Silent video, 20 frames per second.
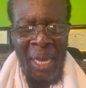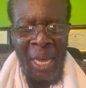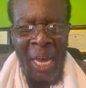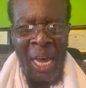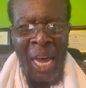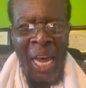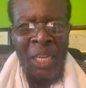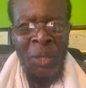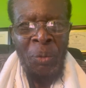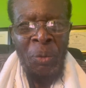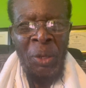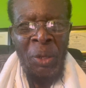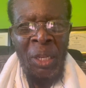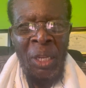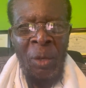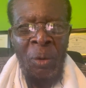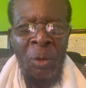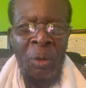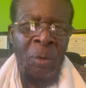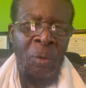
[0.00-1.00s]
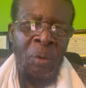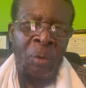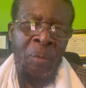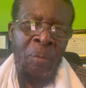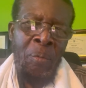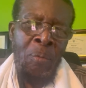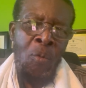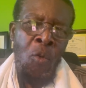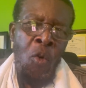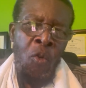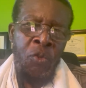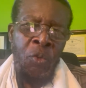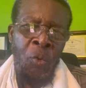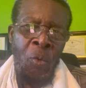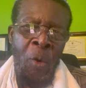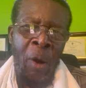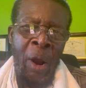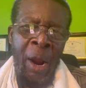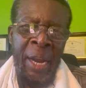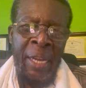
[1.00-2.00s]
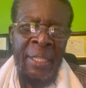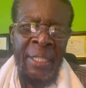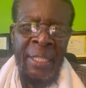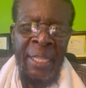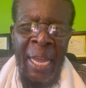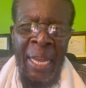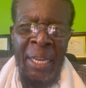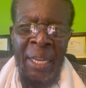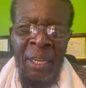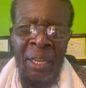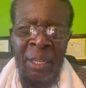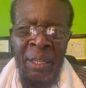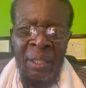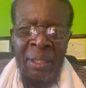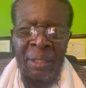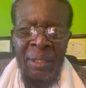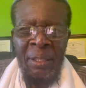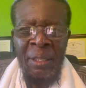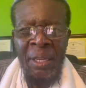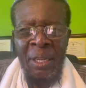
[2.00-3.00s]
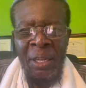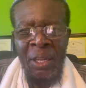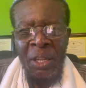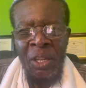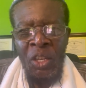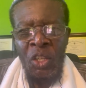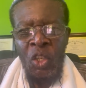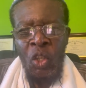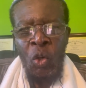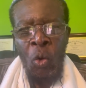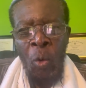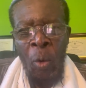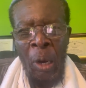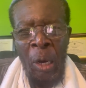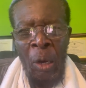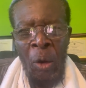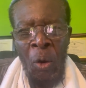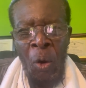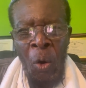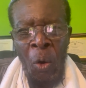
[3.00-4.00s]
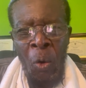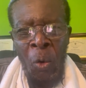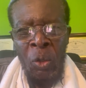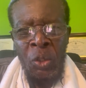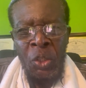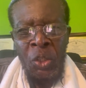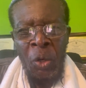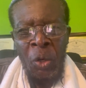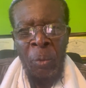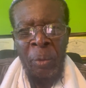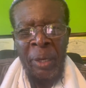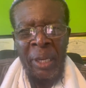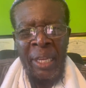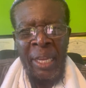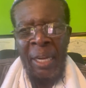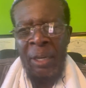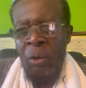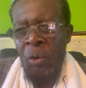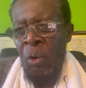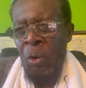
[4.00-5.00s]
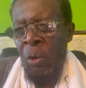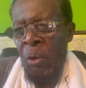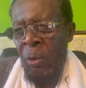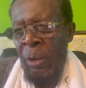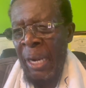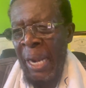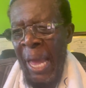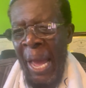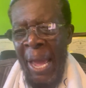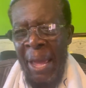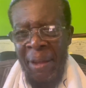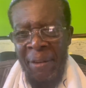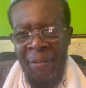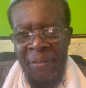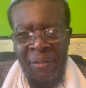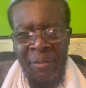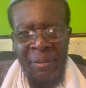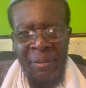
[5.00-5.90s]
as we move towards getting to our goal so we can go live.